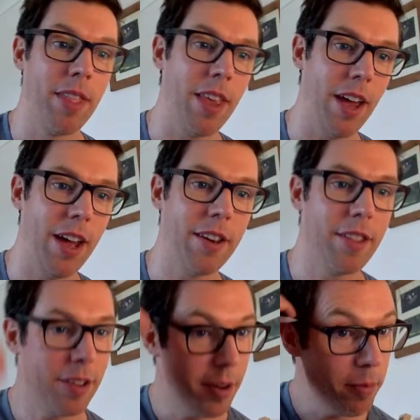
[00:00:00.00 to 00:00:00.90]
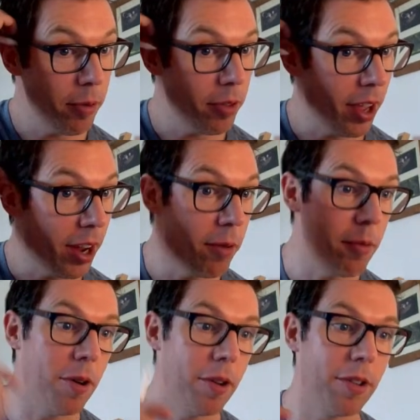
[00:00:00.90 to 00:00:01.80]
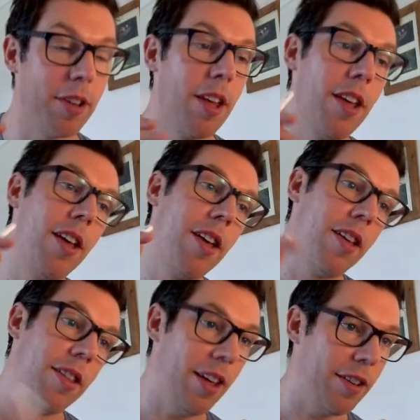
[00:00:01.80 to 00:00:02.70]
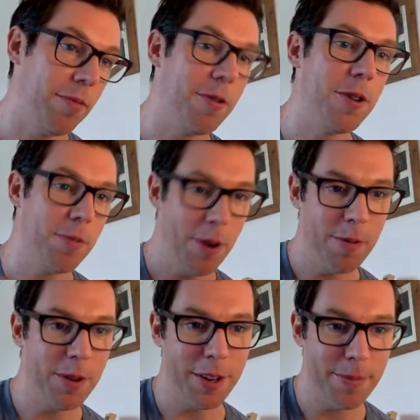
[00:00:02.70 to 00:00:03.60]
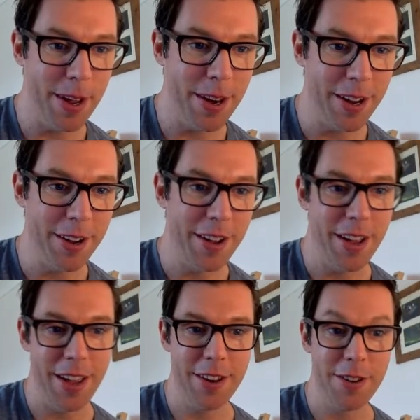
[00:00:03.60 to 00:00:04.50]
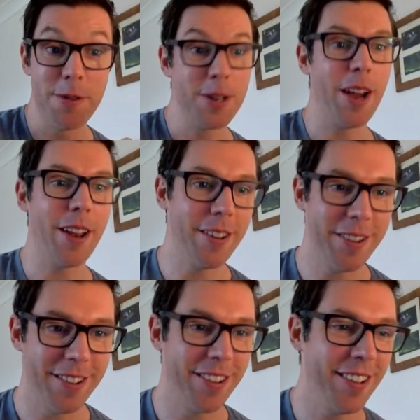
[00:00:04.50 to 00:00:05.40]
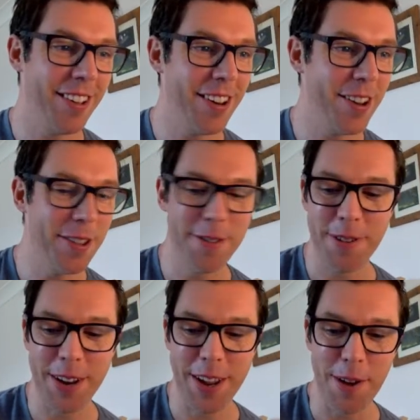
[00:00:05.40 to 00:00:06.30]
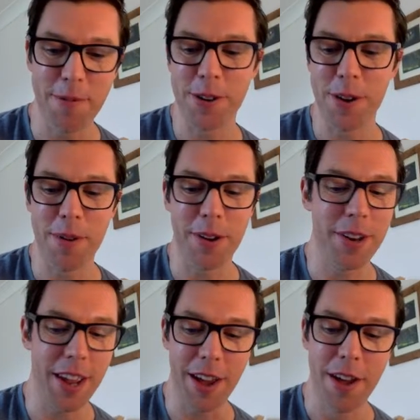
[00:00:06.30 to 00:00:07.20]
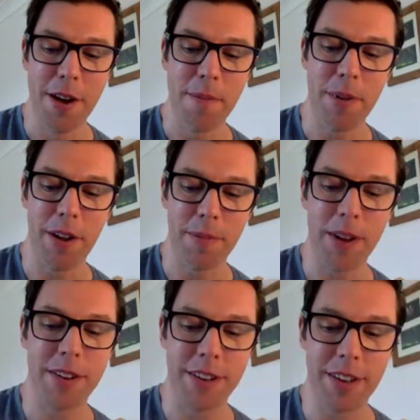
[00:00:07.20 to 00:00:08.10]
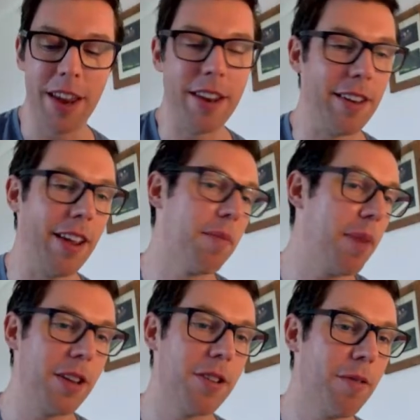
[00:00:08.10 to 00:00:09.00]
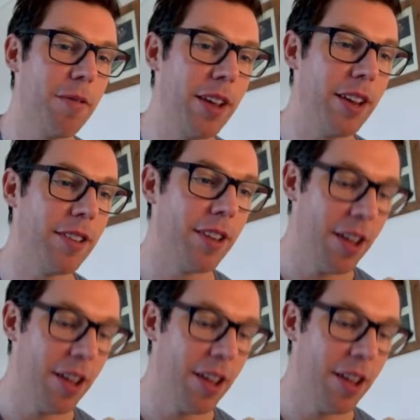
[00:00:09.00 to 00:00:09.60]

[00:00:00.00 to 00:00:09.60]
And the simple thing was this, which is what I was explaining to silence in the other video, which nobody could hear. But I was basically saying it's like based off these